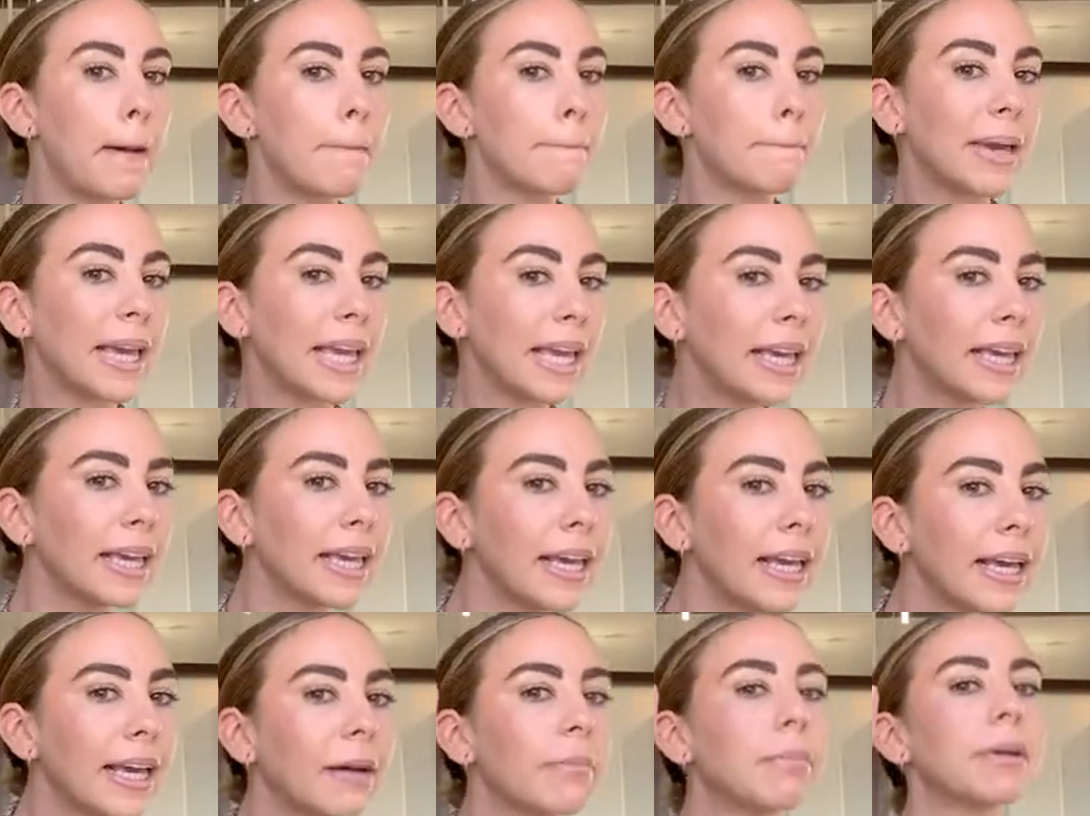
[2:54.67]

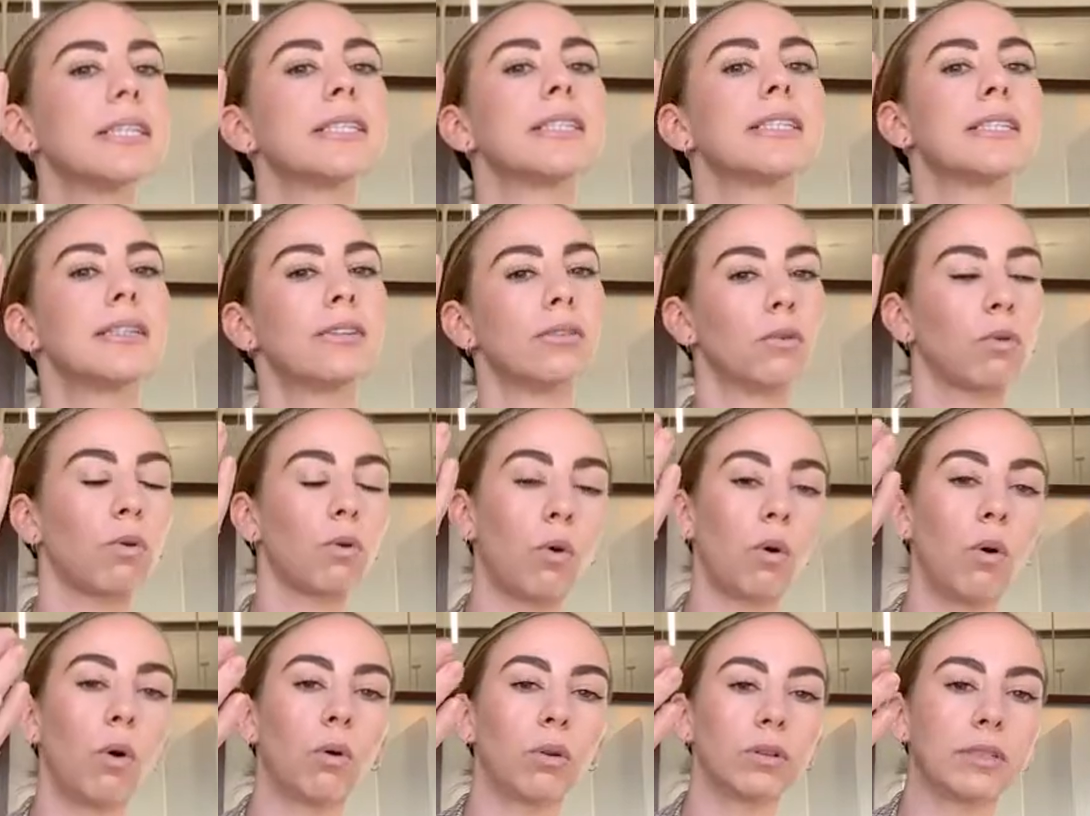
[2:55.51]
pinky, but still
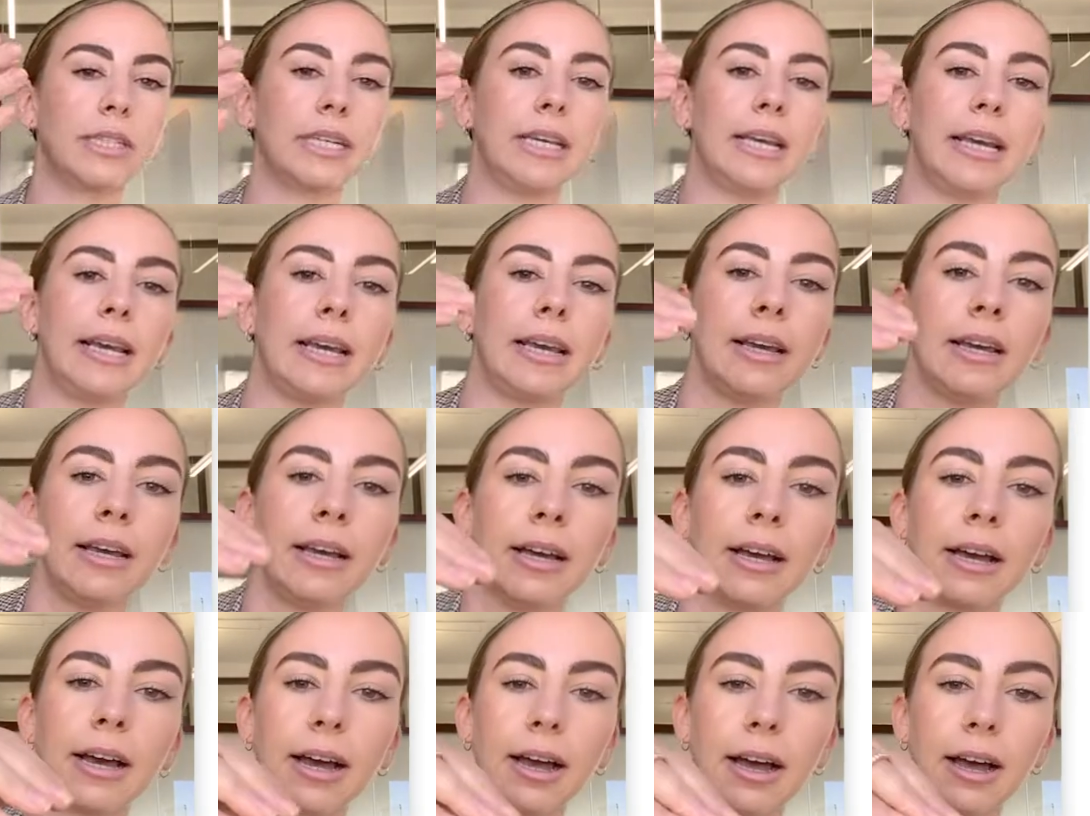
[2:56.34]
goldy
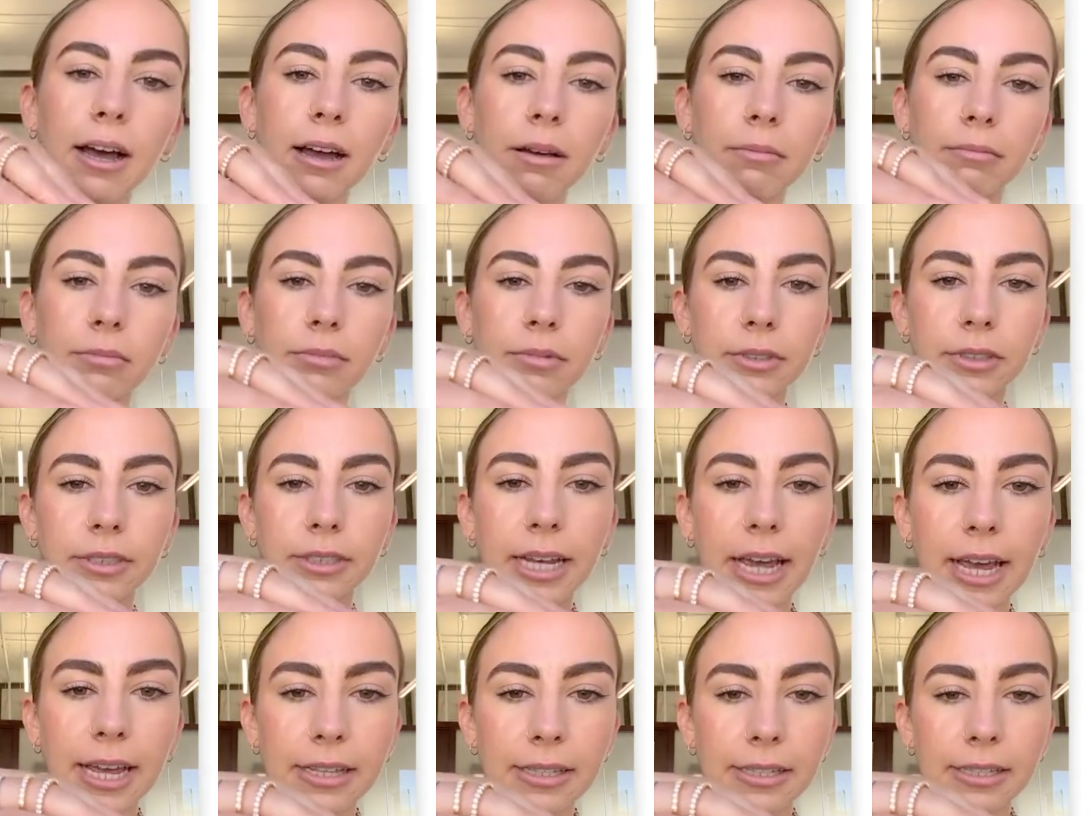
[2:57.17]
um,
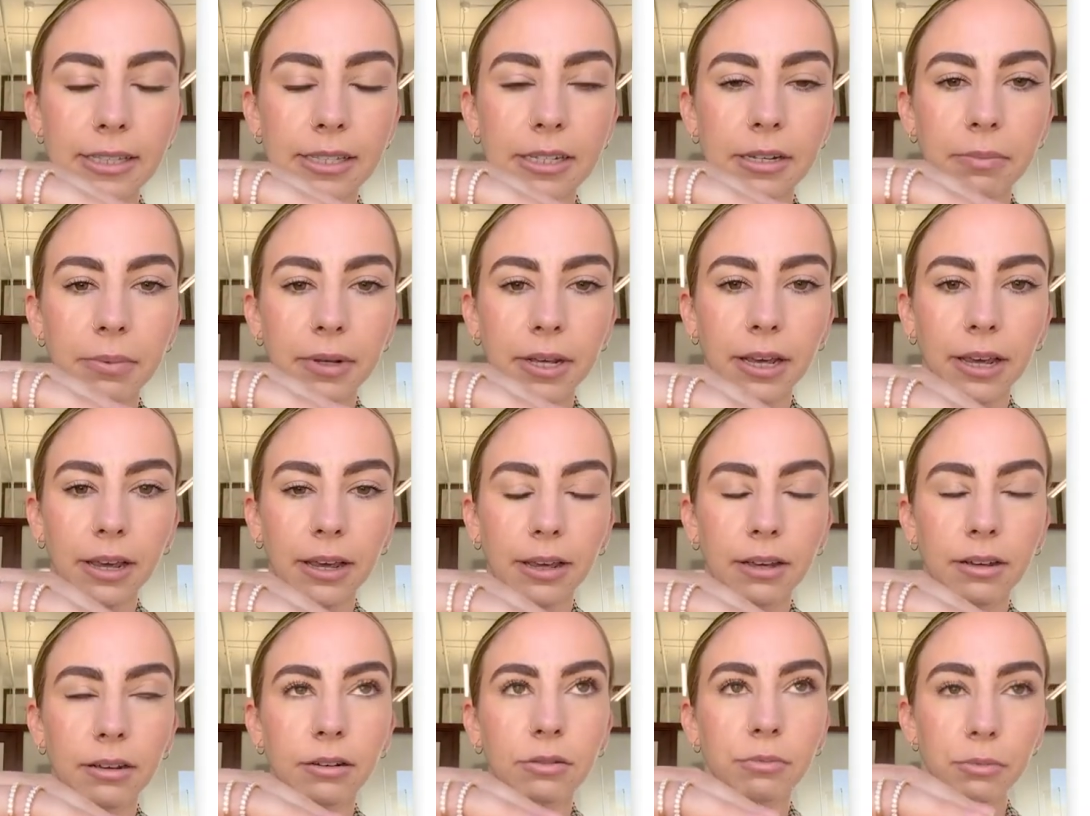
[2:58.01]
tends to
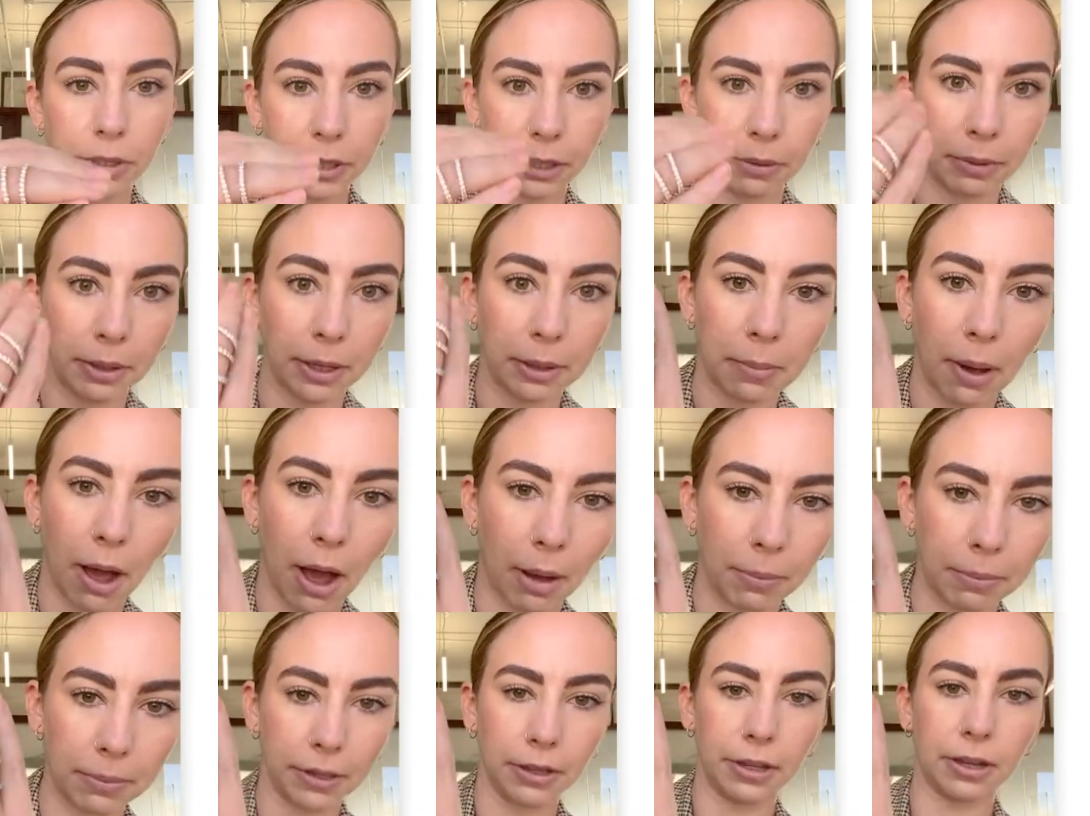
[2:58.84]
be really, really
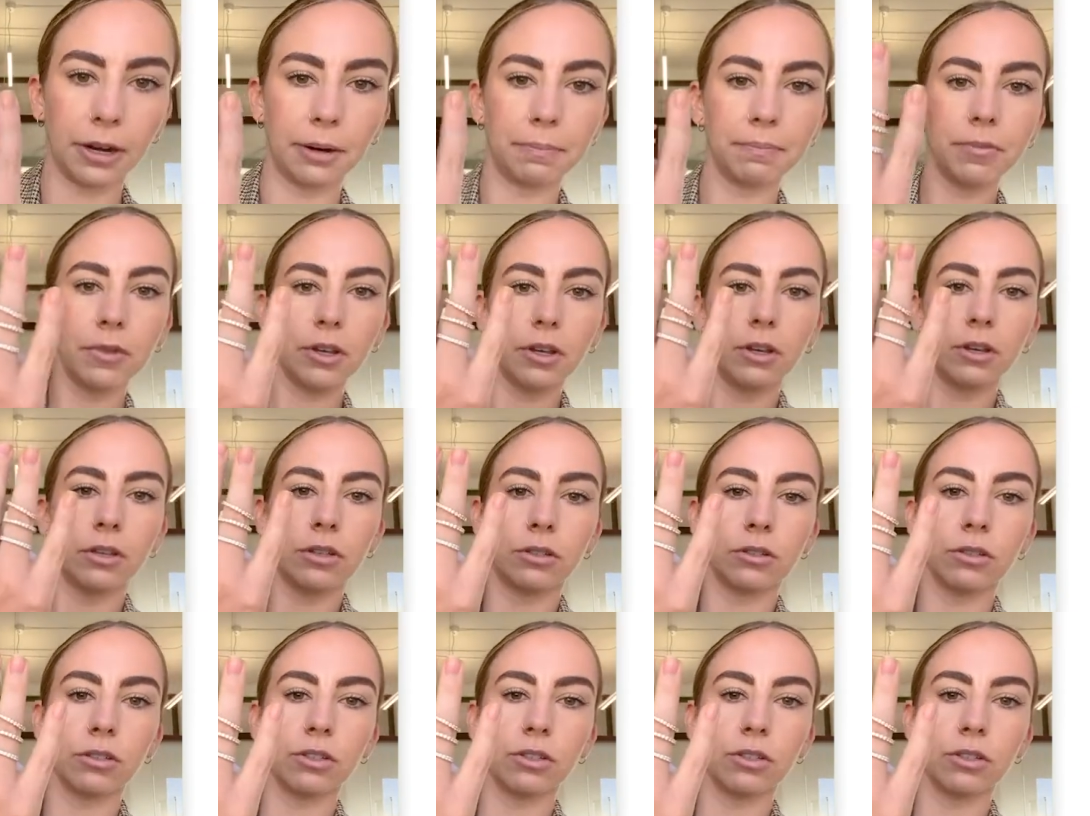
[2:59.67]
popular. So